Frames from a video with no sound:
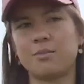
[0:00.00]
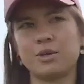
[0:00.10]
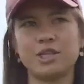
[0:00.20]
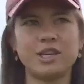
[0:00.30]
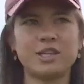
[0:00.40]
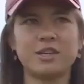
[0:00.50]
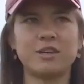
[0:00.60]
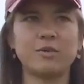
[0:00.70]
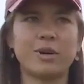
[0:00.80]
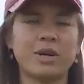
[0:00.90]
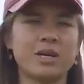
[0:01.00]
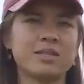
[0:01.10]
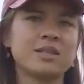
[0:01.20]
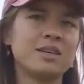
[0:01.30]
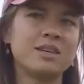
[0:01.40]
that appreciation and
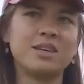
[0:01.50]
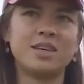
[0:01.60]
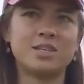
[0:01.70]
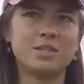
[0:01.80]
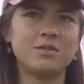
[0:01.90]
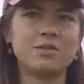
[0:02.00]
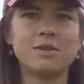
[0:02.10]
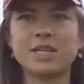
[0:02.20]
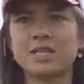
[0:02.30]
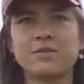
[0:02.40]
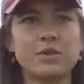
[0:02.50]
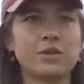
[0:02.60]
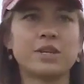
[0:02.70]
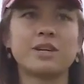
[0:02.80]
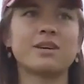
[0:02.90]
awareness into the rest of
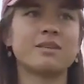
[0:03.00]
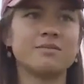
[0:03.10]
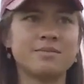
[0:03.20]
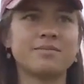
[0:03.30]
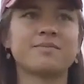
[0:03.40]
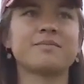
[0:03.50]
your year.